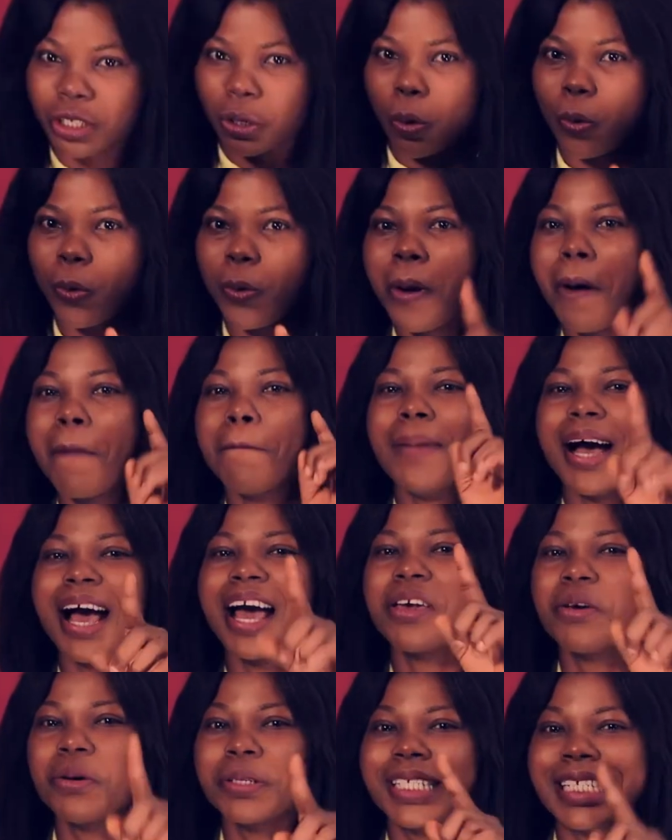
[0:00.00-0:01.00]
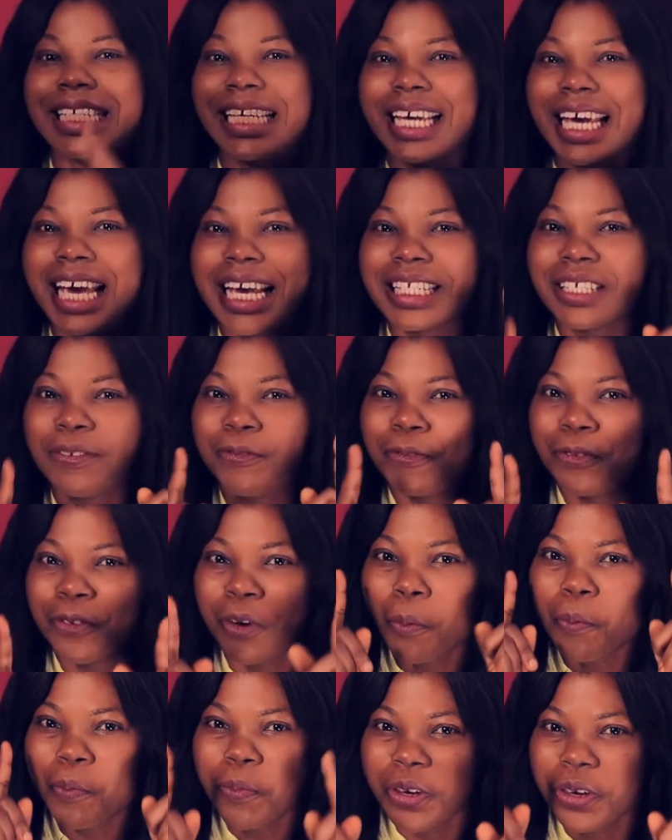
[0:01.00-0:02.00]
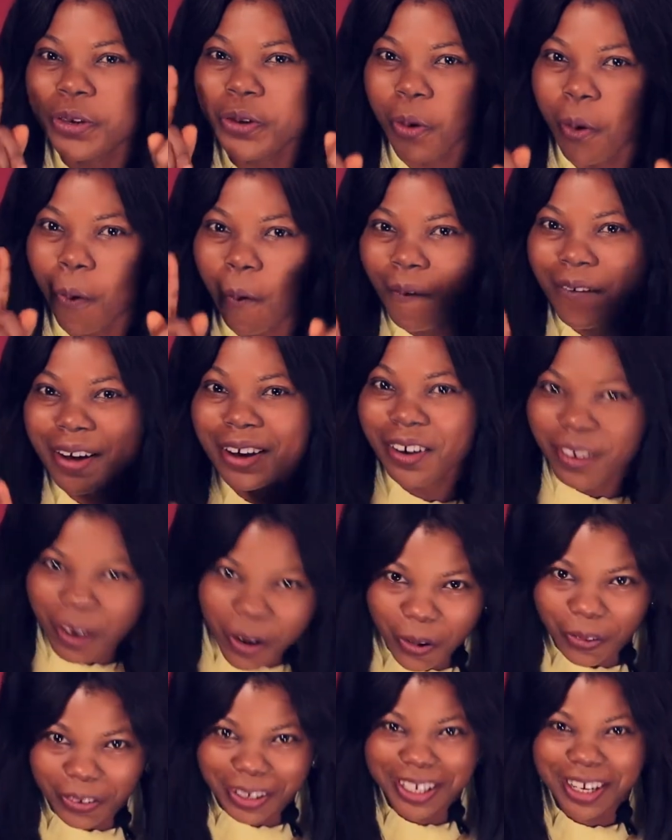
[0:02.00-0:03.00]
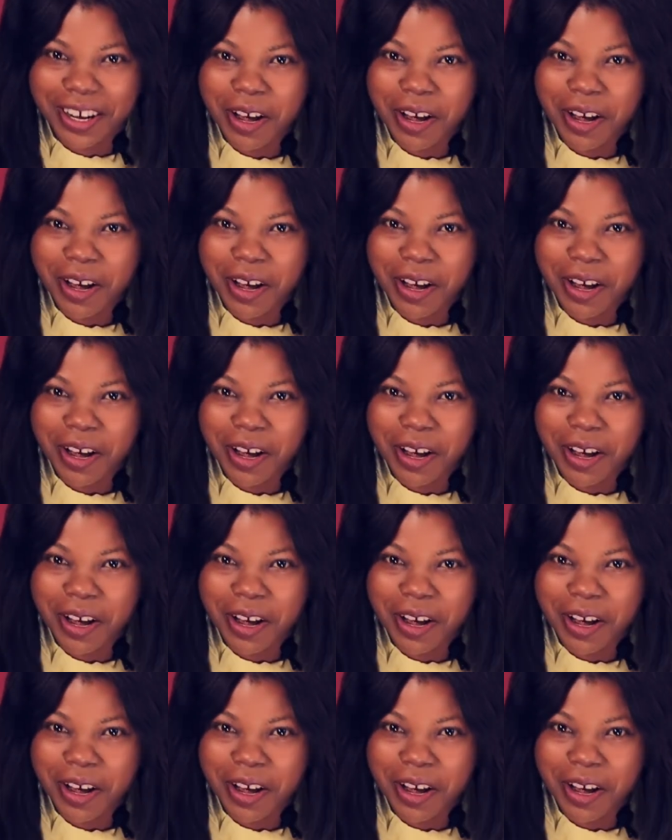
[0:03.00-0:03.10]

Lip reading: So buy your ticket from your girl.